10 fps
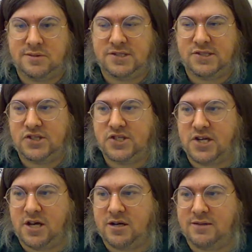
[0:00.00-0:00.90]
is just
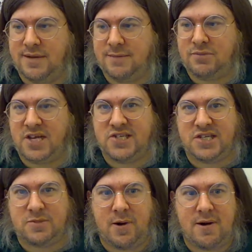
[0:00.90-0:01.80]
an unpleasant
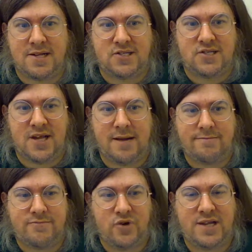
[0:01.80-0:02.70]
experience
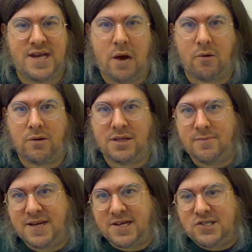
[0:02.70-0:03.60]
and really not worth
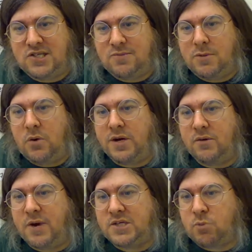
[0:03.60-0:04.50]
it because no one
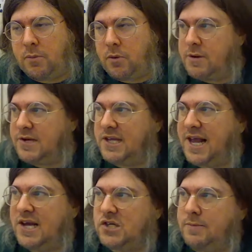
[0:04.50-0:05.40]
in Rec Sport Pro
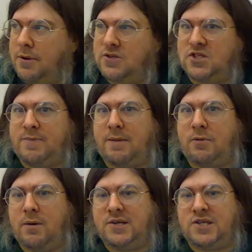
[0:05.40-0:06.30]
Wrestling actually posts about
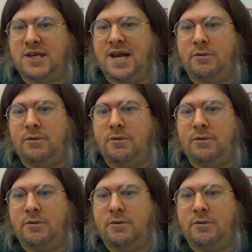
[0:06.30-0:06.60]
pro wrestling